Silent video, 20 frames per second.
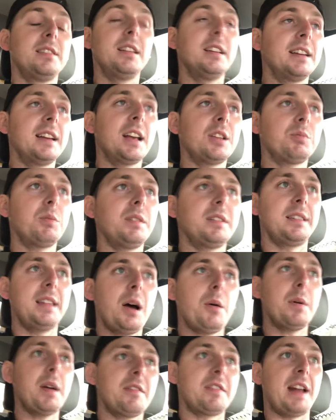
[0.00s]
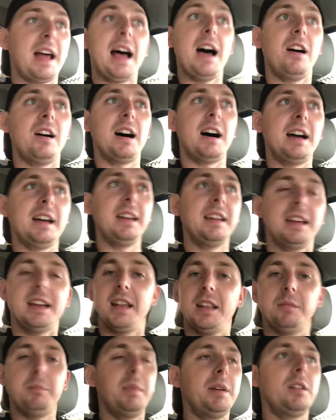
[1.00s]
guess what? Now we have an ally in
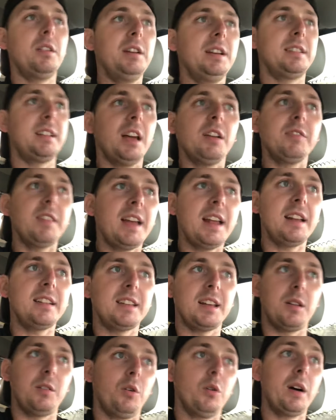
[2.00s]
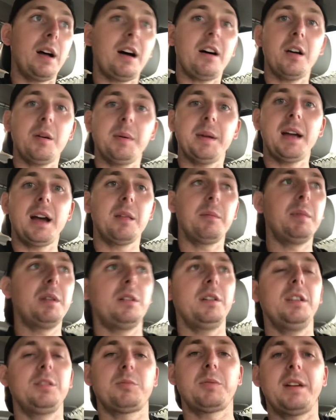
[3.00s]
the Middle East, Afghanistan. The only ally we got in the Middle
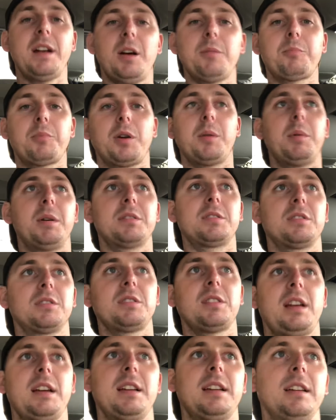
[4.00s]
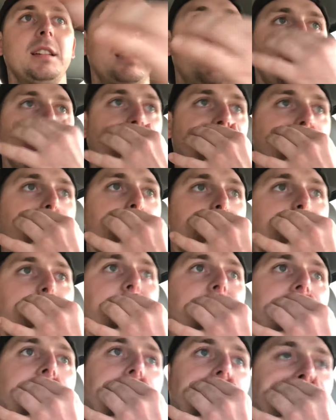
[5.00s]
East for now pretty much is
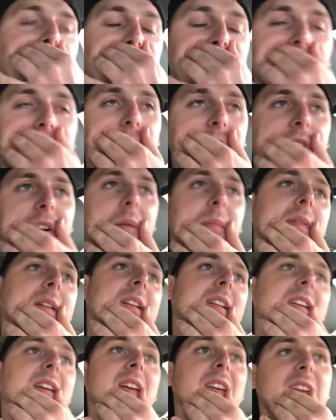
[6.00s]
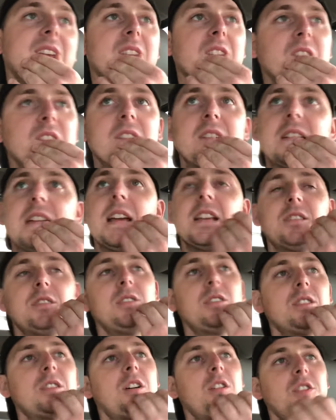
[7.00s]
Israel. I mean, guess you
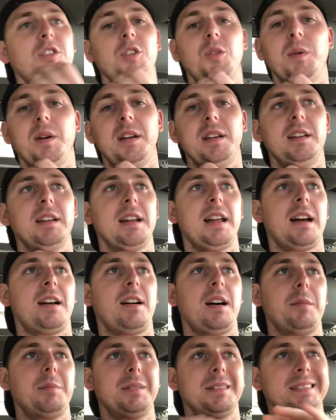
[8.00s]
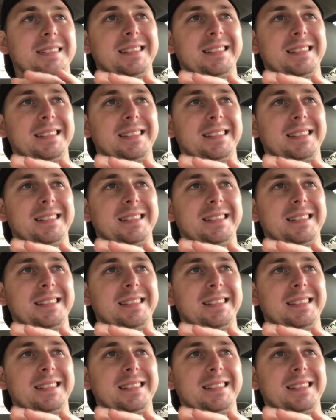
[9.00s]
can call the UAE an ally, but